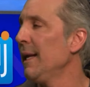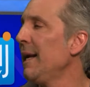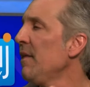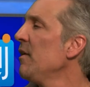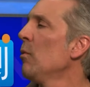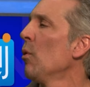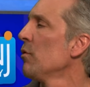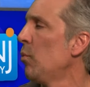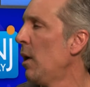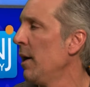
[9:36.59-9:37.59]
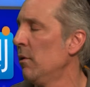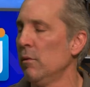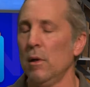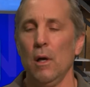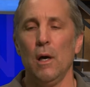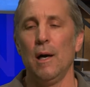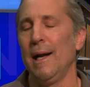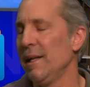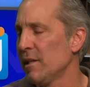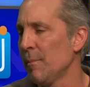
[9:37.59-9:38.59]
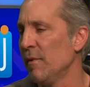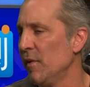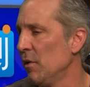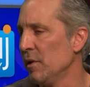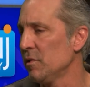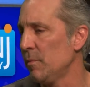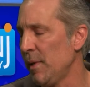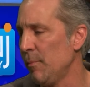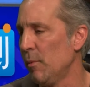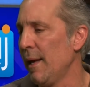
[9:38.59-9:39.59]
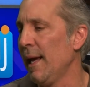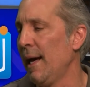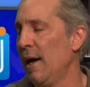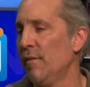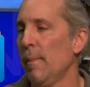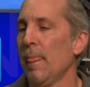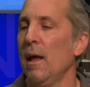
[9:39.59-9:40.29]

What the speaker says: anything worthwhile, any type of illness people may have.